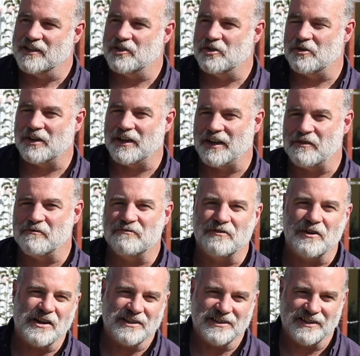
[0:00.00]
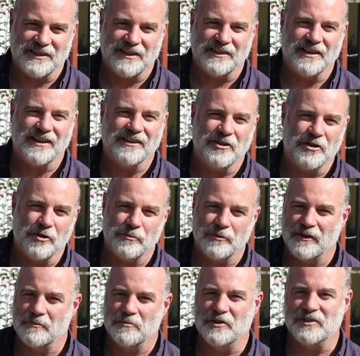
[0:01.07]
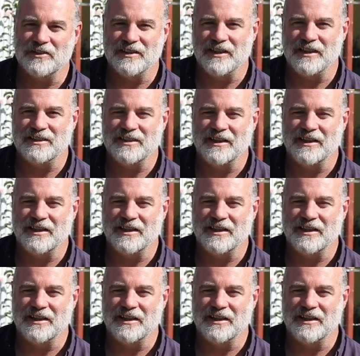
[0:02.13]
talking in French, and then they'll hurl abuse at each